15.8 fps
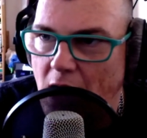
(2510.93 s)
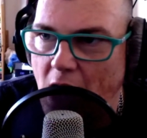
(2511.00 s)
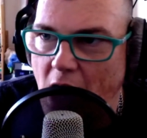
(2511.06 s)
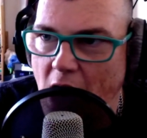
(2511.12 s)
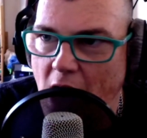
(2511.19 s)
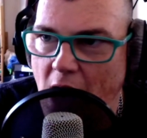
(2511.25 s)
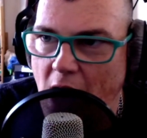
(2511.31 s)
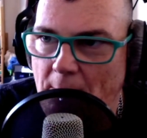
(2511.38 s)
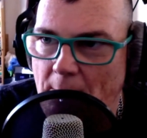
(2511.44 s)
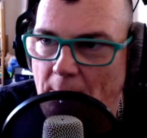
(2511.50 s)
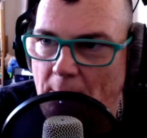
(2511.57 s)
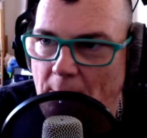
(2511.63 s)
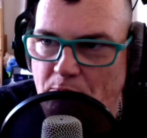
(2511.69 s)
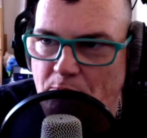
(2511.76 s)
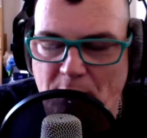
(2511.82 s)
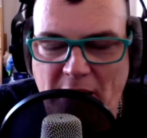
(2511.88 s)

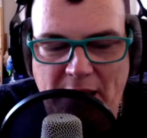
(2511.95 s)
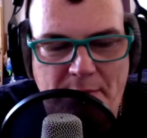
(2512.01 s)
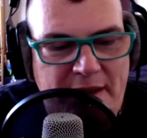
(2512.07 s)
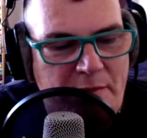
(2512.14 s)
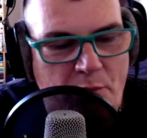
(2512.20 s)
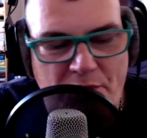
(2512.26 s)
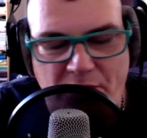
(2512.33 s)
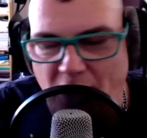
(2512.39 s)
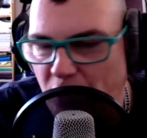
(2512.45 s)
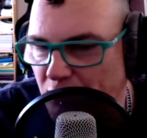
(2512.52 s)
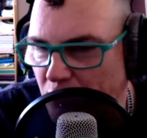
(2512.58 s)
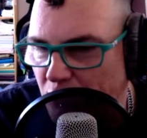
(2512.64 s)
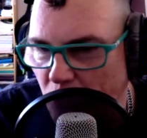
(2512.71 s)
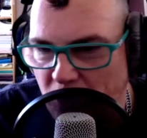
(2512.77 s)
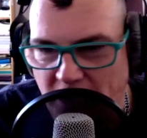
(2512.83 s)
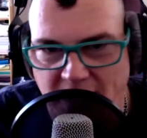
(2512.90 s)
Um, maybe
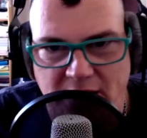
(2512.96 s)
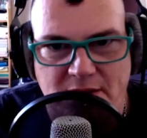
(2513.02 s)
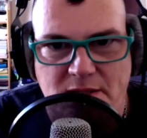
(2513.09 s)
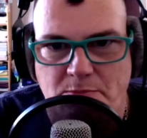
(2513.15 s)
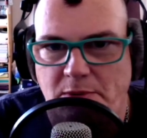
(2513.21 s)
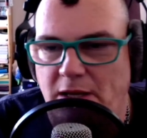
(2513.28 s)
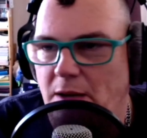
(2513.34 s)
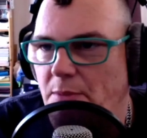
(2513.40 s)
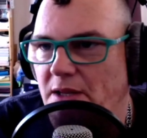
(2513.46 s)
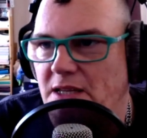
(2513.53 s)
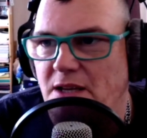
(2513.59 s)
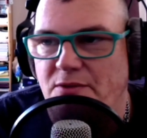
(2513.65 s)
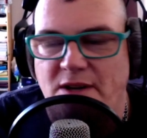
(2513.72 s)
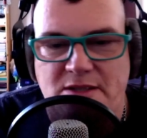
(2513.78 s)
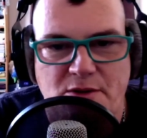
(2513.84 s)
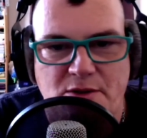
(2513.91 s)
without a 4K display,
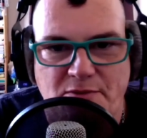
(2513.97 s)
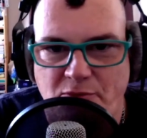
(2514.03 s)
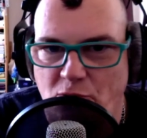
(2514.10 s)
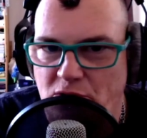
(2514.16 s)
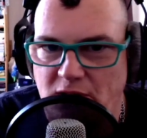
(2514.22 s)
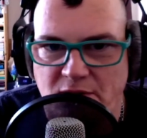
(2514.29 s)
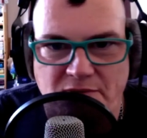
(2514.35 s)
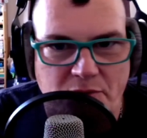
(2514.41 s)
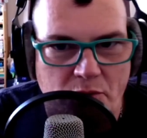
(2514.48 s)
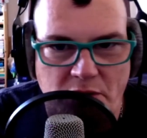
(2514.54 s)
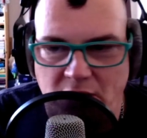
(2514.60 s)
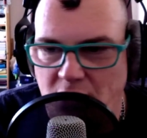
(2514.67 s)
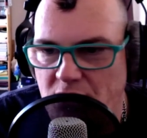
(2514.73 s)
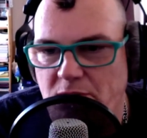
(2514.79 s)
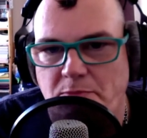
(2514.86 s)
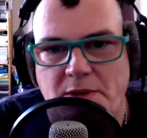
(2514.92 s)
but give us a
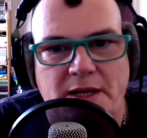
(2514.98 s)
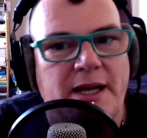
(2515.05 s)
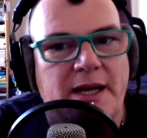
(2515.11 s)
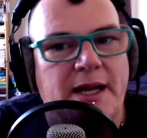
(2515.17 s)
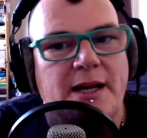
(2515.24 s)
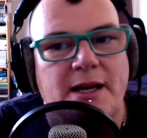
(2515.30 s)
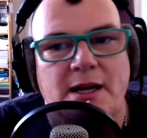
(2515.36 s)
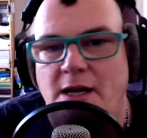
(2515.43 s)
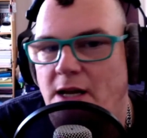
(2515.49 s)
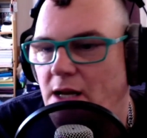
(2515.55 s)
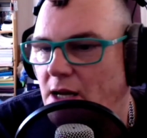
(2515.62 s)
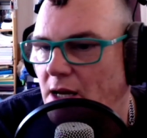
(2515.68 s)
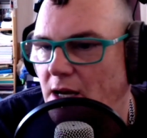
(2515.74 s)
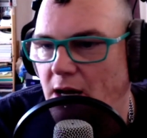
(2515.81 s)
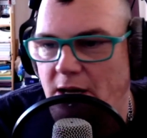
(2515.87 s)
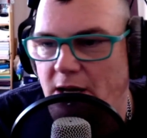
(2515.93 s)
1440 display.
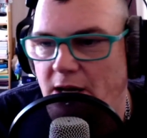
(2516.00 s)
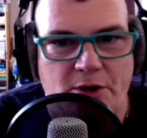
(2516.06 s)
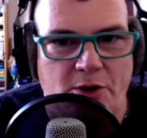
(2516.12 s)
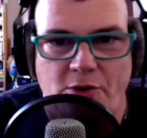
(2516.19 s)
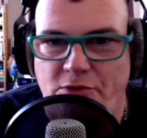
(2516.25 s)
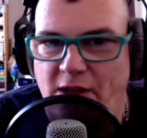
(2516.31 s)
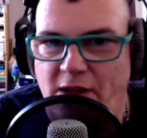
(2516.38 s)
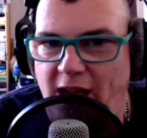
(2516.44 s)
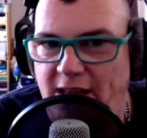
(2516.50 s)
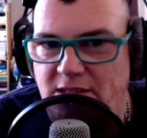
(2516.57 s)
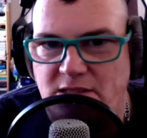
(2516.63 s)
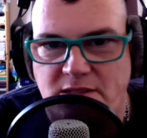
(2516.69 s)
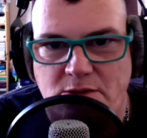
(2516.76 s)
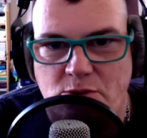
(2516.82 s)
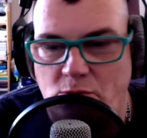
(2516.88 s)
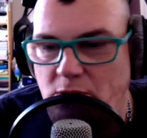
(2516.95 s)
You know,
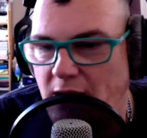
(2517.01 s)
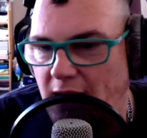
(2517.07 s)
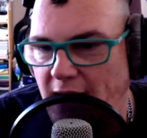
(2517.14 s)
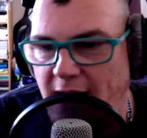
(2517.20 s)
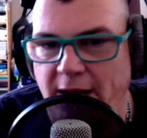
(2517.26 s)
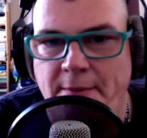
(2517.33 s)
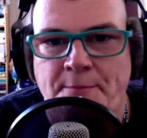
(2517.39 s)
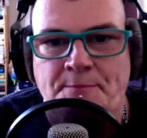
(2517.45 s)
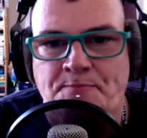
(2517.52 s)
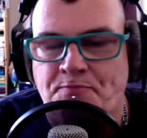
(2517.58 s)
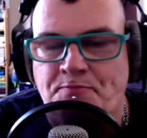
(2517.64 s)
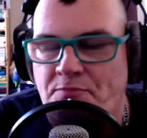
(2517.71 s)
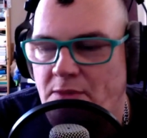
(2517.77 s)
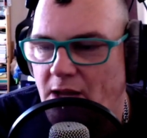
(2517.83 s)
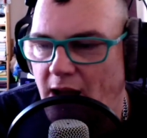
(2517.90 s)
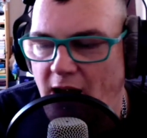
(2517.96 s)
that's 2K.
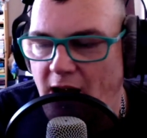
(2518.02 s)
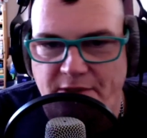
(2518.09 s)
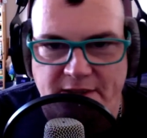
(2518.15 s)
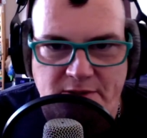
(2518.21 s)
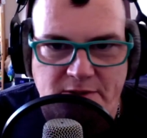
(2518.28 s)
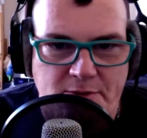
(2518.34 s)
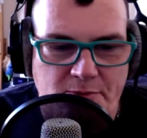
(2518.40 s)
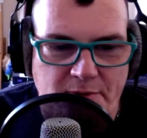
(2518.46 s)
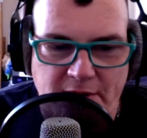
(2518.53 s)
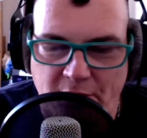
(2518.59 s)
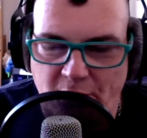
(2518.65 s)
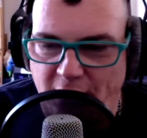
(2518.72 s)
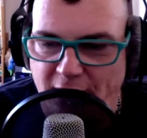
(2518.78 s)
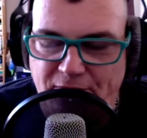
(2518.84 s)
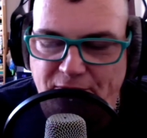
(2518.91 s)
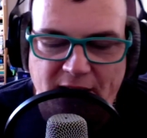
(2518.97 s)
Uh, that's th-
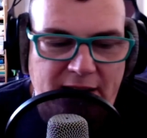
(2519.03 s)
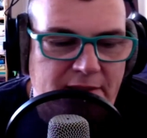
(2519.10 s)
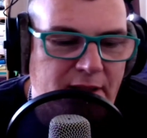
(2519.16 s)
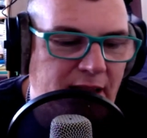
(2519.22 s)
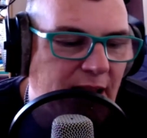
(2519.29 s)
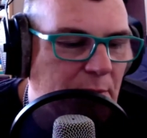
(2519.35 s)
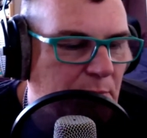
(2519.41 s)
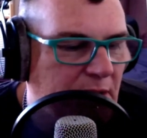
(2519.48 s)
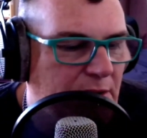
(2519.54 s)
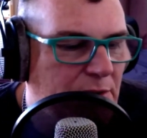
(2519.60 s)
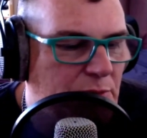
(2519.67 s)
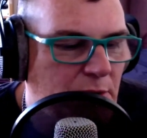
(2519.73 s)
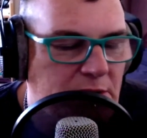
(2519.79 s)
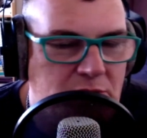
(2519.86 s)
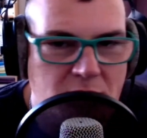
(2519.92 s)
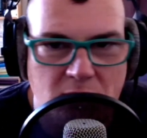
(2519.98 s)
you know, if that thing had
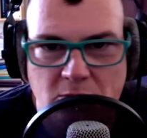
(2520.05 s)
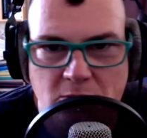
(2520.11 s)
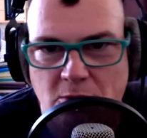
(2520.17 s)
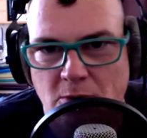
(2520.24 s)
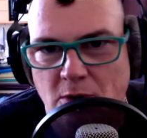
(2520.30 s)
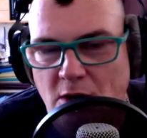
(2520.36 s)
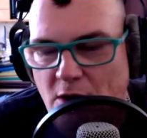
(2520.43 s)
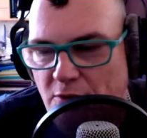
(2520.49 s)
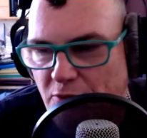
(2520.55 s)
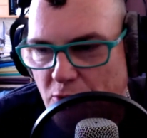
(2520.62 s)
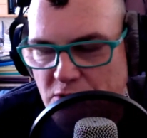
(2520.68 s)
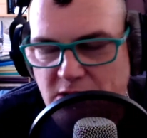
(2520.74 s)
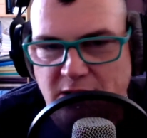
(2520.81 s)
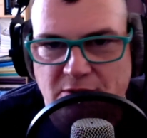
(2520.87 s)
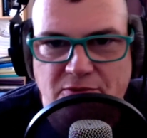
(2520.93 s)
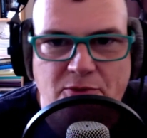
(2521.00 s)
been 3.2
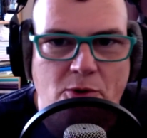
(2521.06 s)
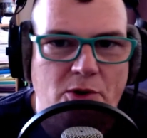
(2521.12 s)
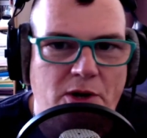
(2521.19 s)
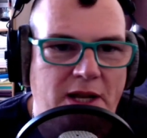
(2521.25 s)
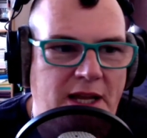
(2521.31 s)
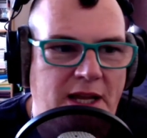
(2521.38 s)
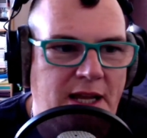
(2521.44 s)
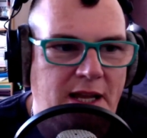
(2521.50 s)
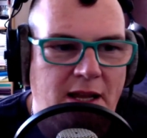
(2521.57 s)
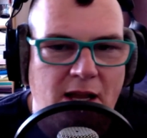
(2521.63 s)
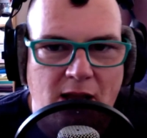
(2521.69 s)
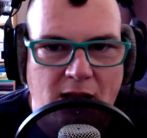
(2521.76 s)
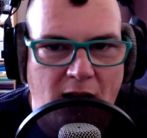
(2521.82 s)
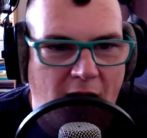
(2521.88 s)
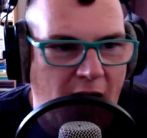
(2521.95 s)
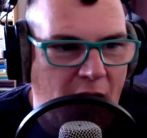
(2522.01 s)
1440
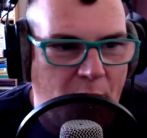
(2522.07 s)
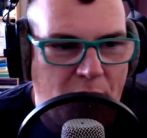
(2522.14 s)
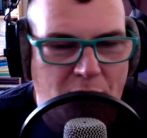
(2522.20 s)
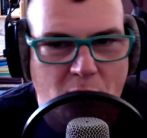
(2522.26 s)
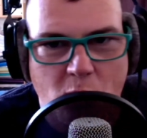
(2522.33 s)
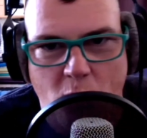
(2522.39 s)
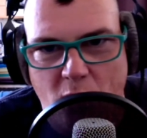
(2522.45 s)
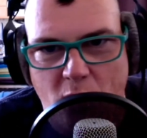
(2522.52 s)
uh, with a Core